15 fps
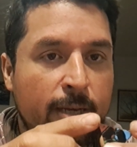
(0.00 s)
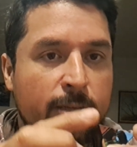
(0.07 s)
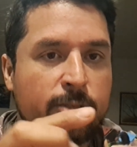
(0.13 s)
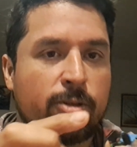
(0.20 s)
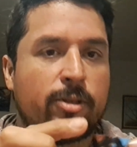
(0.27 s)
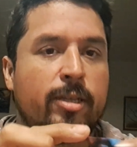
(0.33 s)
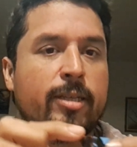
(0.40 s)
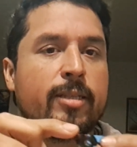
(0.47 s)

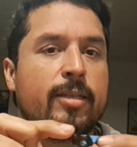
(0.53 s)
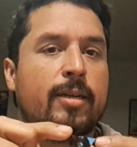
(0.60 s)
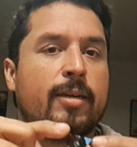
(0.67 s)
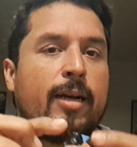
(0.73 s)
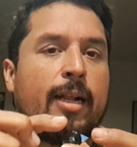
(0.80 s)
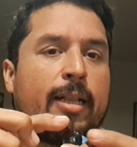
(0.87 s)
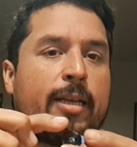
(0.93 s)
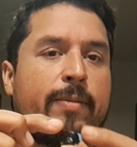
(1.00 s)
So this
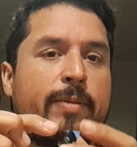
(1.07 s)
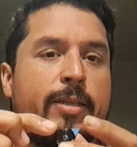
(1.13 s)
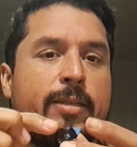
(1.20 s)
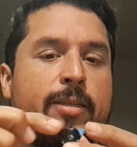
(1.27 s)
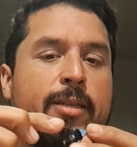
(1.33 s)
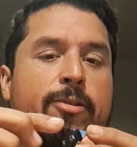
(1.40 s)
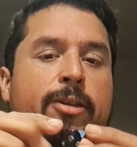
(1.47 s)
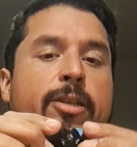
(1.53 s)

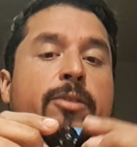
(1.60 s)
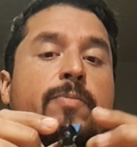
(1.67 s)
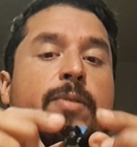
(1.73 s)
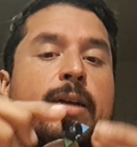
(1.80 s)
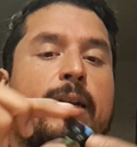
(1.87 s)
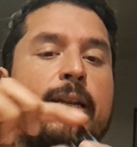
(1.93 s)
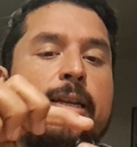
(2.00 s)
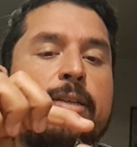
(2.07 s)
alchemist tetrahedron
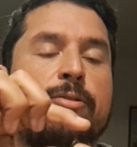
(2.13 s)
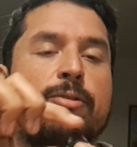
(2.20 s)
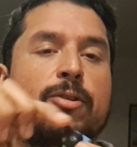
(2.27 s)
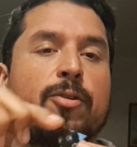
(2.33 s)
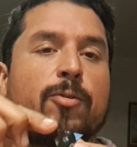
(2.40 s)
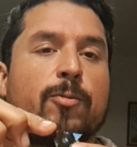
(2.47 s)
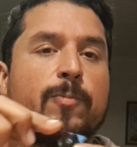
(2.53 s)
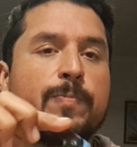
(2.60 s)
can let you
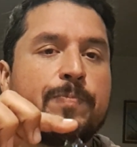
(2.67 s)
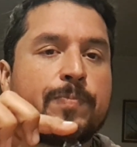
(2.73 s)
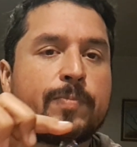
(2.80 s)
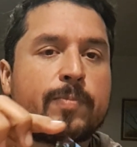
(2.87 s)
know